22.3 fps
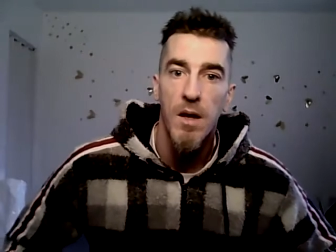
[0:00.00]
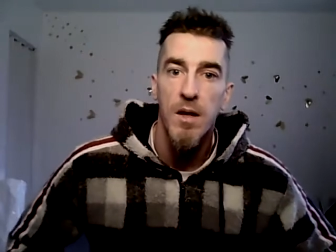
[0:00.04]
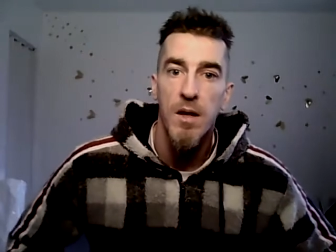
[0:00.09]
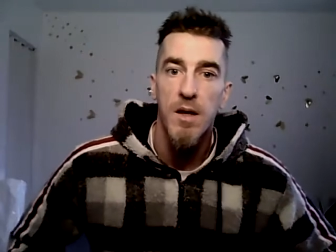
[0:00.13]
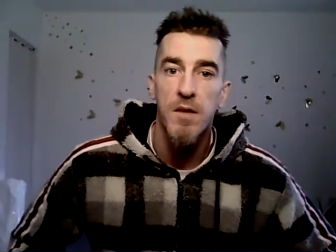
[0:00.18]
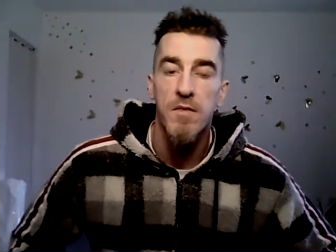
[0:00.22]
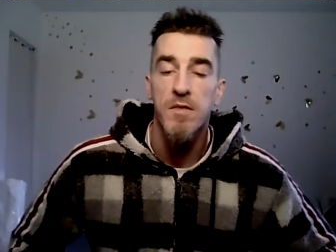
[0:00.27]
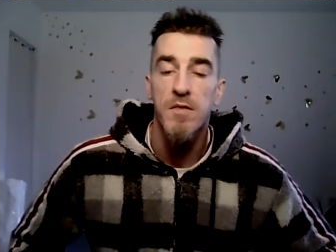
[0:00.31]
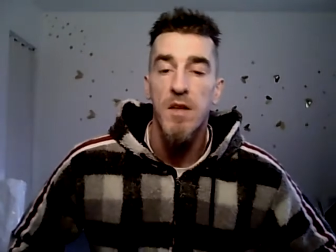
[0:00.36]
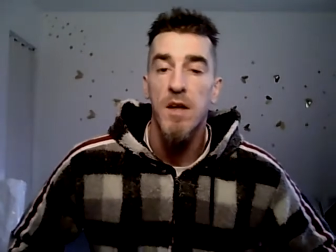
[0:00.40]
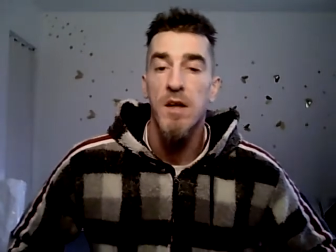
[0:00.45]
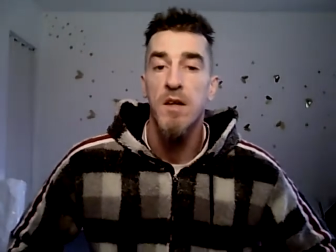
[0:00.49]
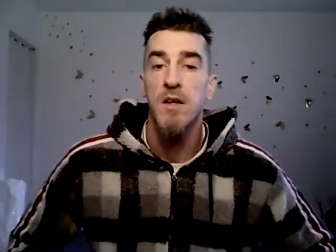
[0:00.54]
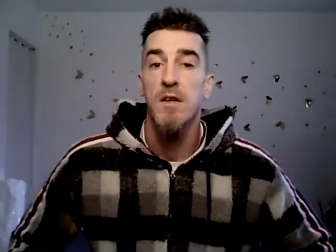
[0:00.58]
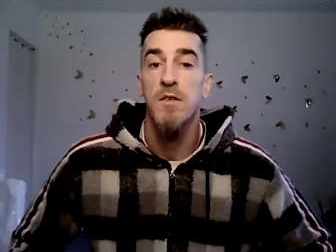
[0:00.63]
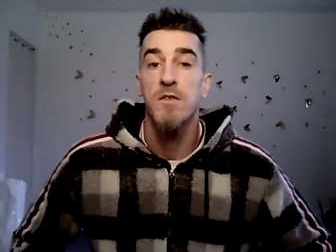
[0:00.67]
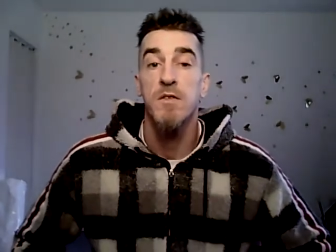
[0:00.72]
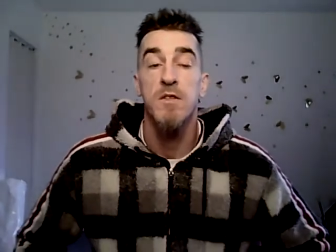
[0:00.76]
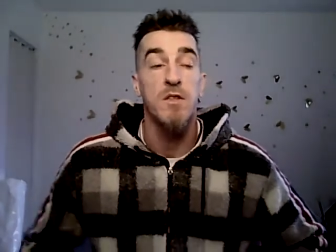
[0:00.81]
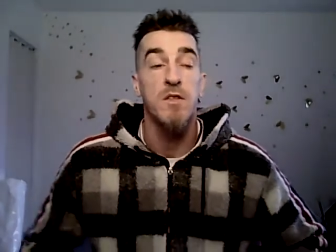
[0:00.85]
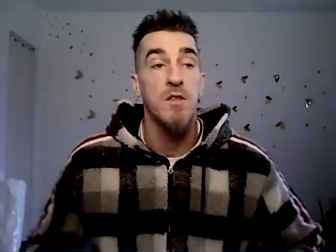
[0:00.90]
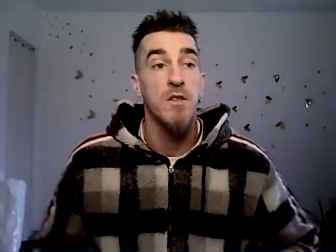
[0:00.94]
If
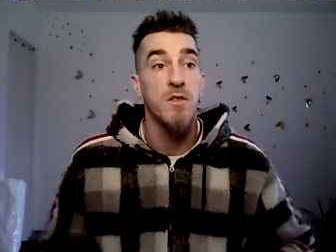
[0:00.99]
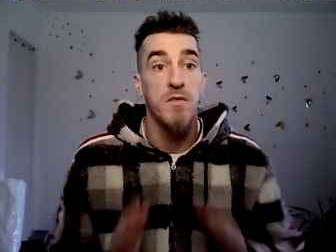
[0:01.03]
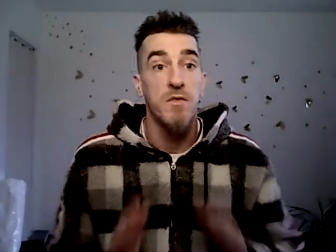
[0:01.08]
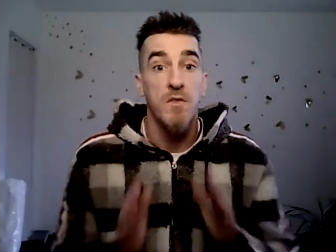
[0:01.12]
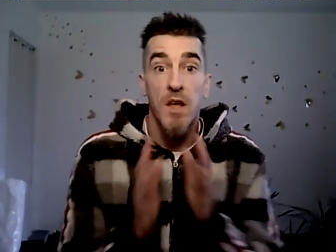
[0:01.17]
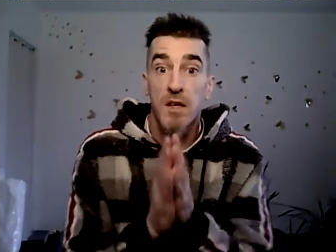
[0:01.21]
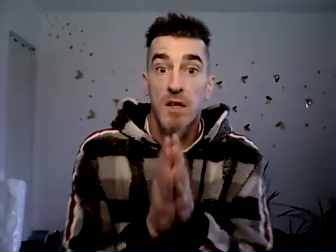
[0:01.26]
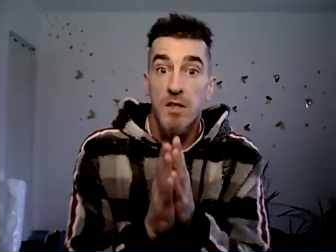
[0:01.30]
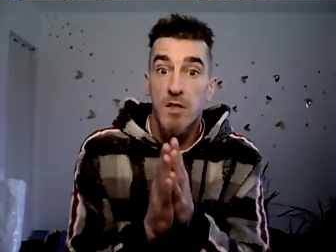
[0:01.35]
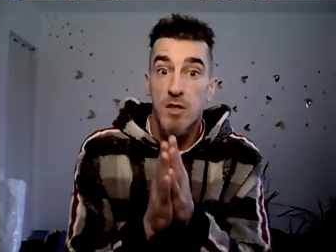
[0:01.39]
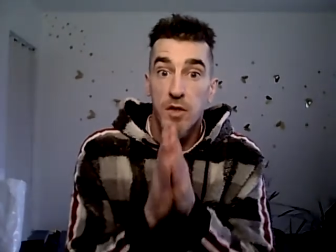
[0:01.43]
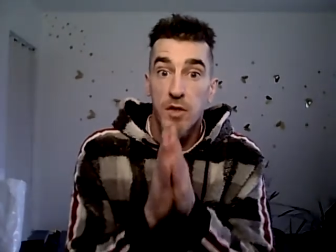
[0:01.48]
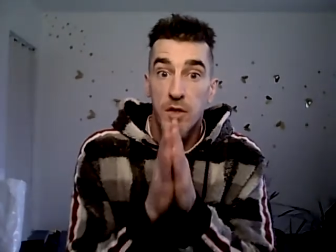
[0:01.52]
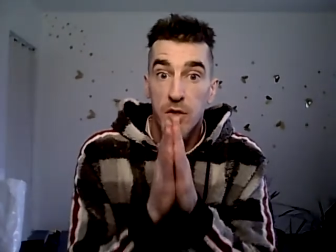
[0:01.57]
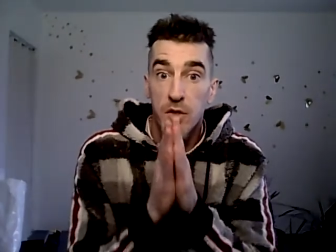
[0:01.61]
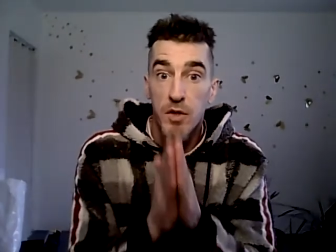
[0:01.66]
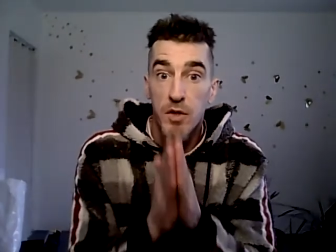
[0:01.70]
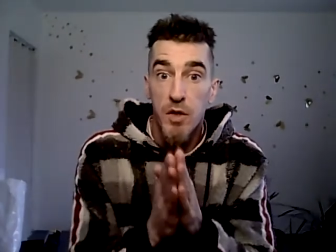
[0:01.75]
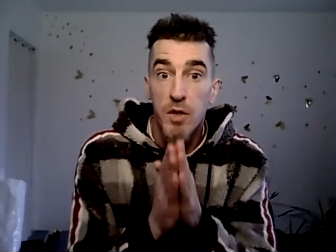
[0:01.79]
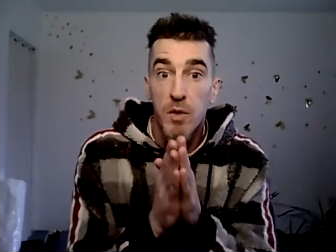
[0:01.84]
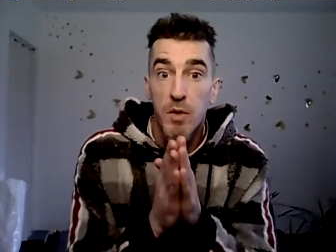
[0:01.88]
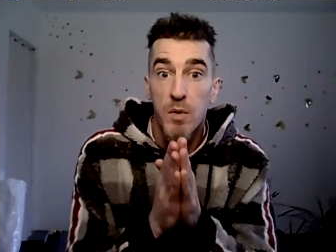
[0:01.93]
that's
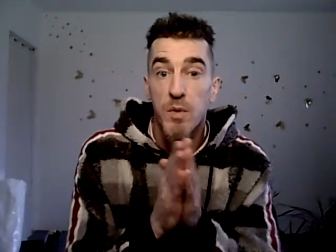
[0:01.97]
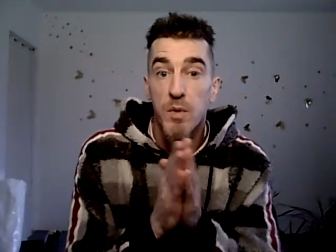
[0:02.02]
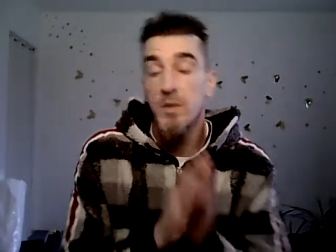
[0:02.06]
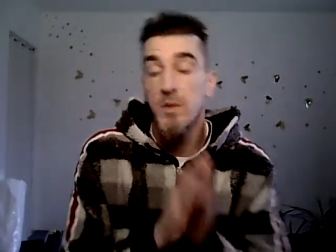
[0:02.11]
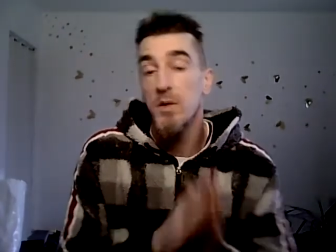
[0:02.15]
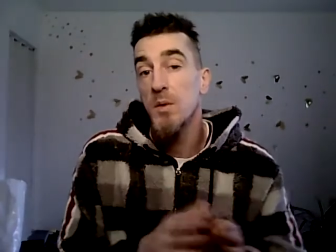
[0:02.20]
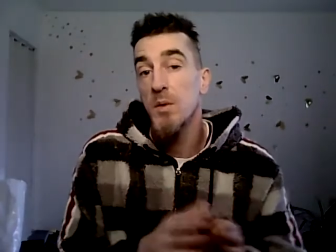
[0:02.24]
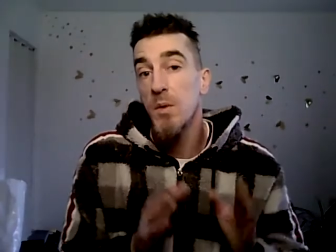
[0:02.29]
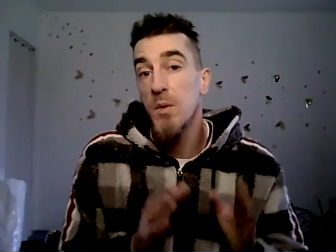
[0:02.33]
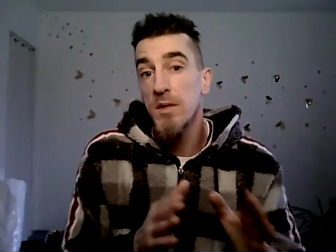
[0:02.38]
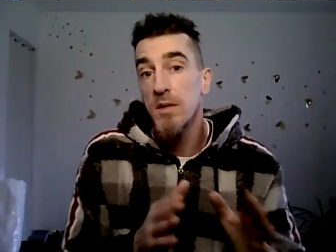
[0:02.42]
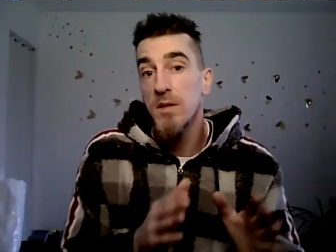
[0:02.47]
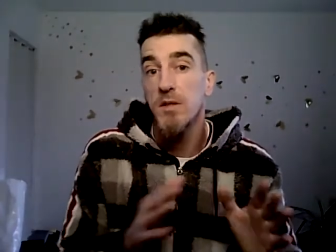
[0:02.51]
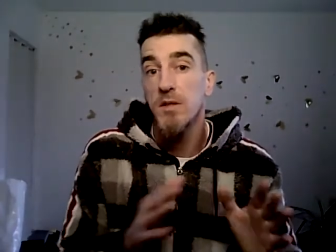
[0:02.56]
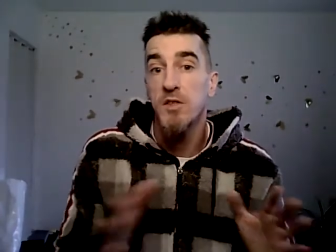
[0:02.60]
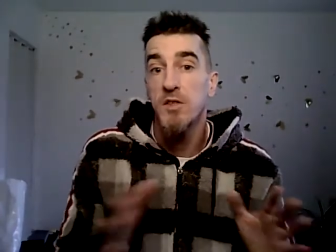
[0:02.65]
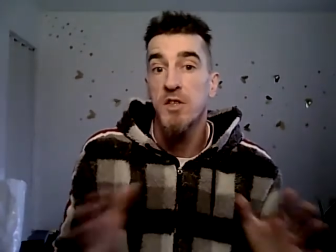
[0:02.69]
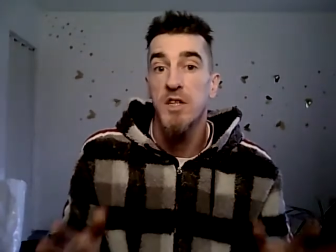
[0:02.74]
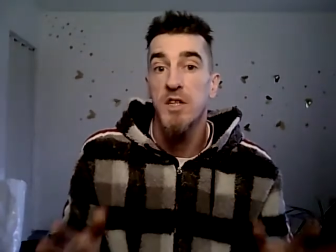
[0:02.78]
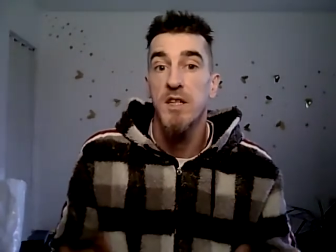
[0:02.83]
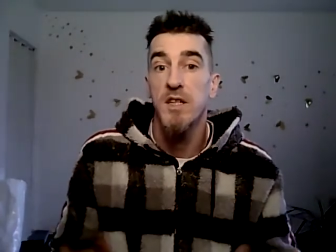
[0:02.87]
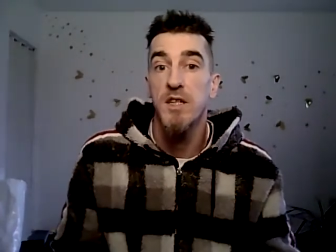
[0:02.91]
you and you want to
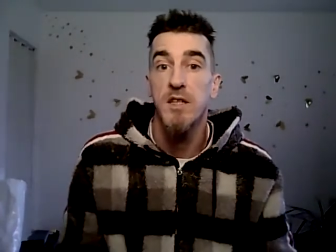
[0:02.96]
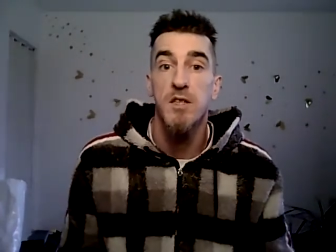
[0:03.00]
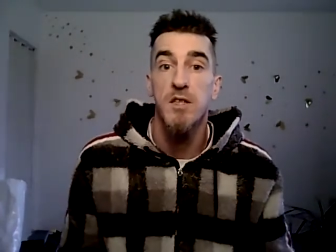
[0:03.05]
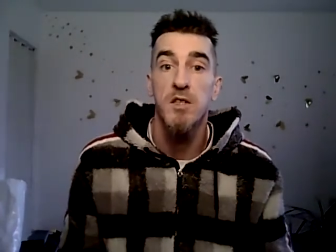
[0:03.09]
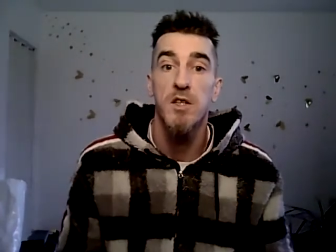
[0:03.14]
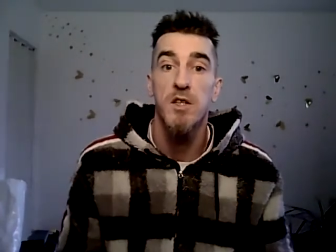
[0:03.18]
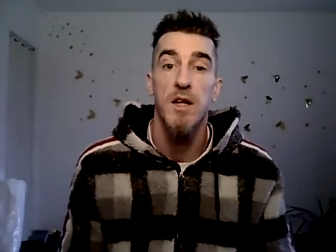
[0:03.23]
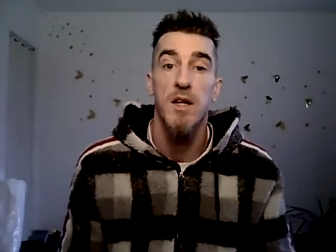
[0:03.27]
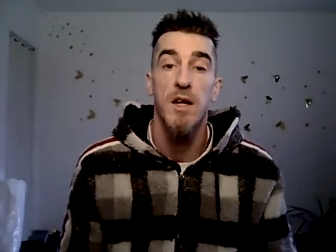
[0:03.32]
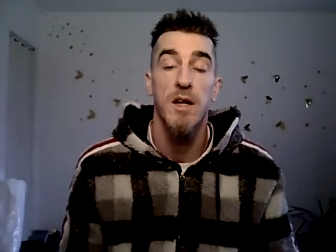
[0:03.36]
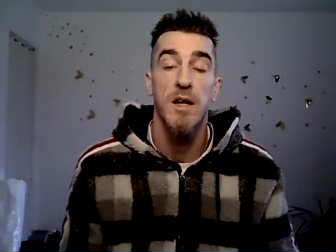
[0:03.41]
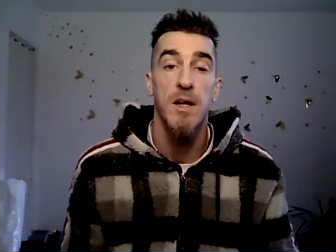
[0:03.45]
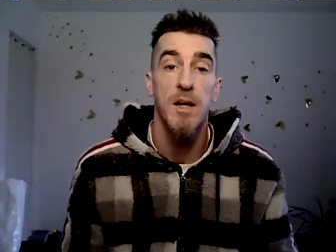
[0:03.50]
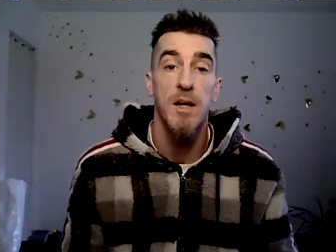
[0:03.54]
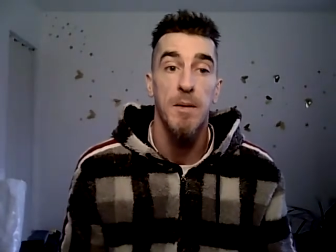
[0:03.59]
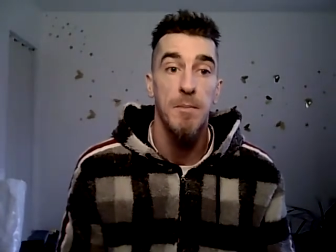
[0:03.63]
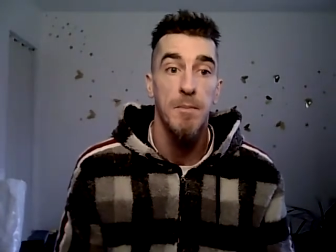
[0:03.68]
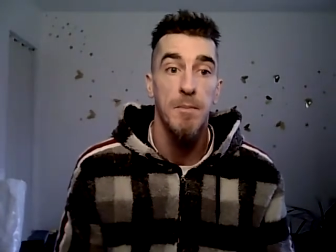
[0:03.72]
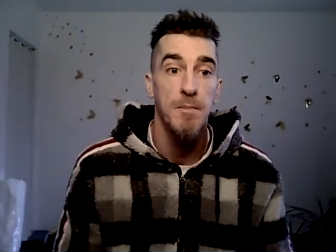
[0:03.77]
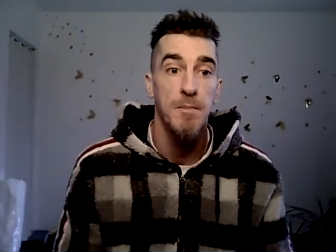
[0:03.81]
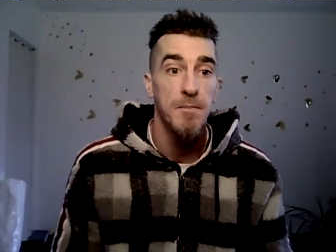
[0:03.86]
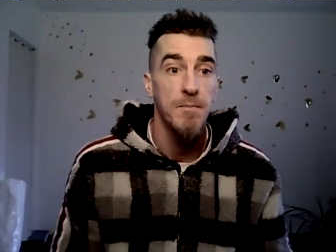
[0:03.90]
change,
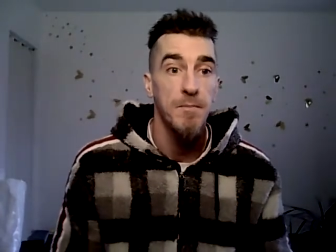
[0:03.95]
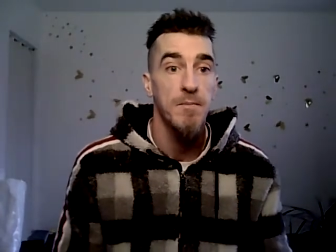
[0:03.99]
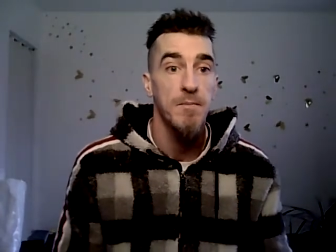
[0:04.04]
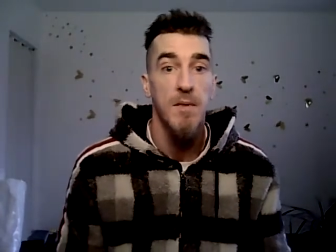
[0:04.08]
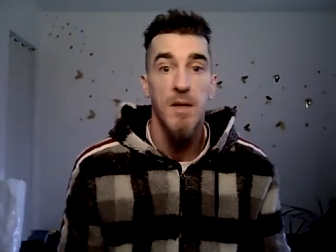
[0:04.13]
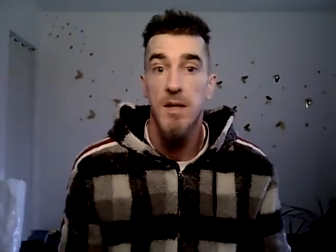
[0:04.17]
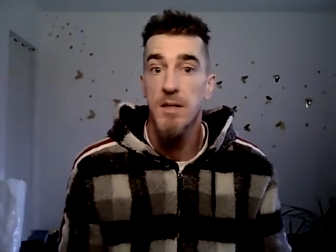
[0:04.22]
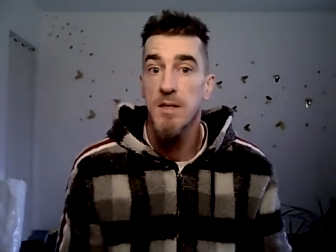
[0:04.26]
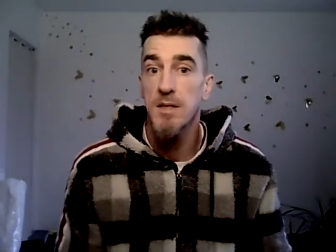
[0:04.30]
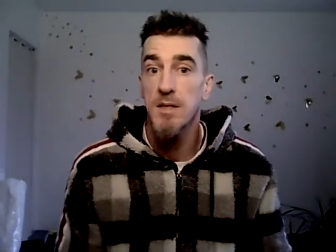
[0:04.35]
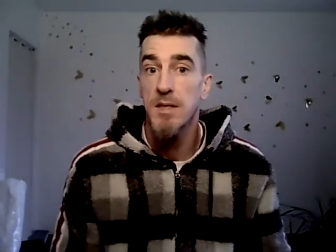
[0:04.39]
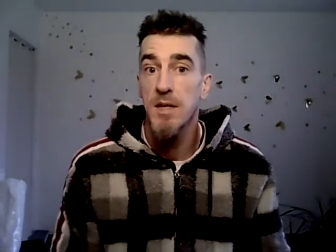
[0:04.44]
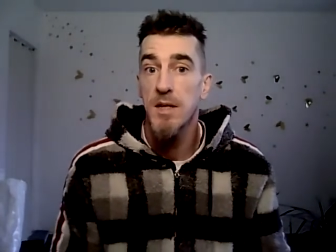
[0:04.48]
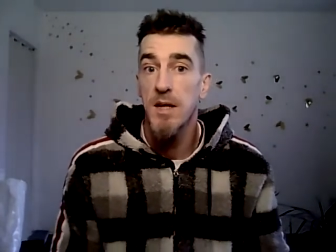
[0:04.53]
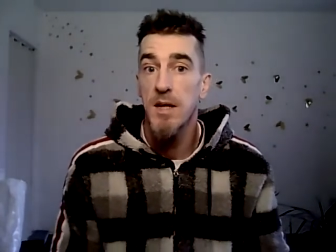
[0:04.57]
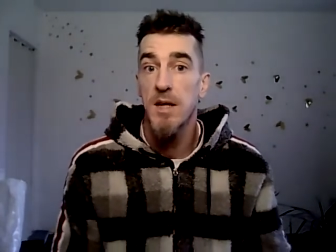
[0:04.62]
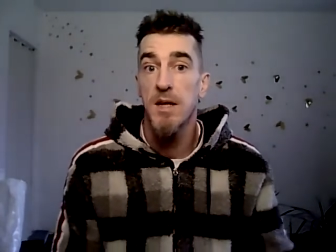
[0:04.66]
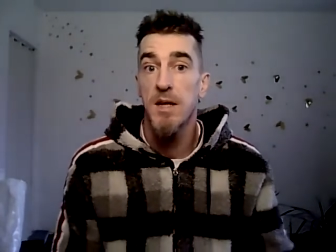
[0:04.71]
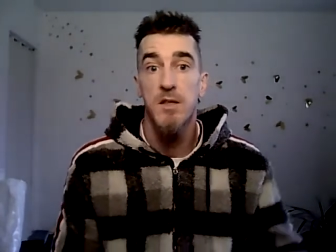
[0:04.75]
as I say,